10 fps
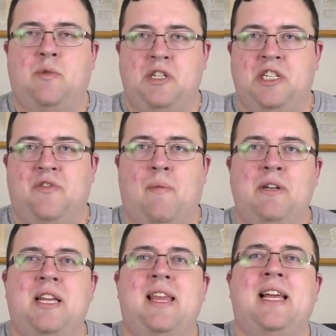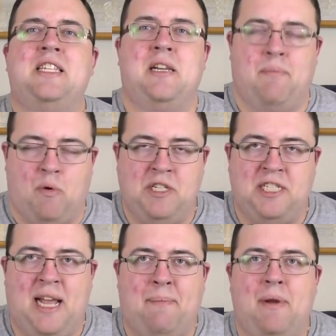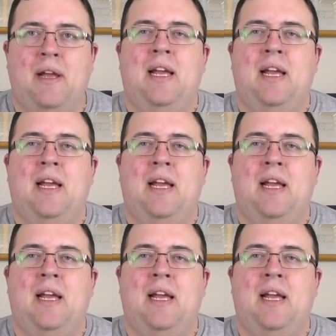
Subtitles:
where she's from, which I think is an important step